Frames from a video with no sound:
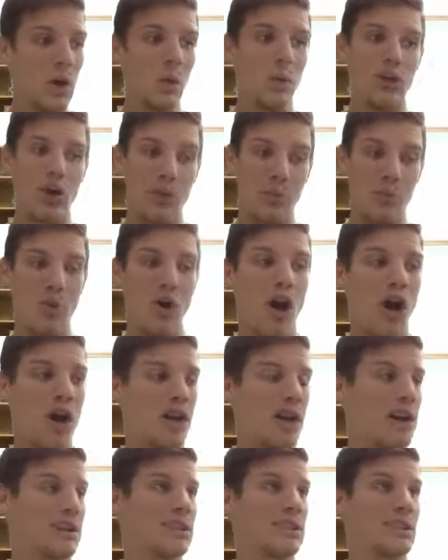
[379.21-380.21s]
with our
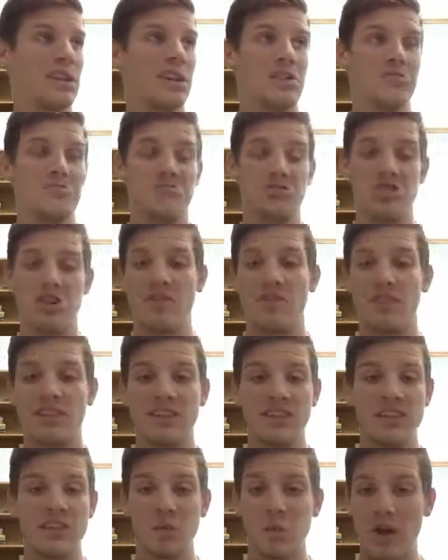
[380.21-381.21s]
products,
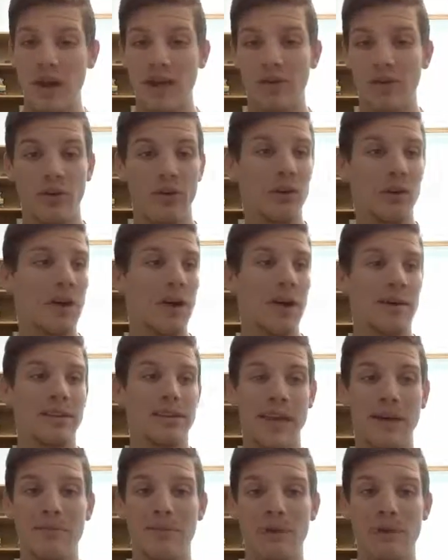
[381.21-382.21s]
services, whatever.
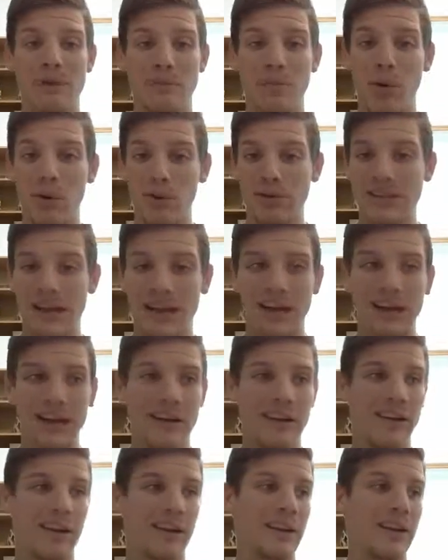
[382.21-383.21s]
Same thing with
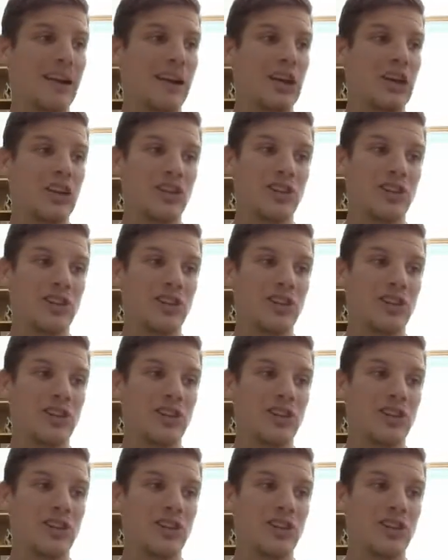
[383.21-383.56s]
post-secondary.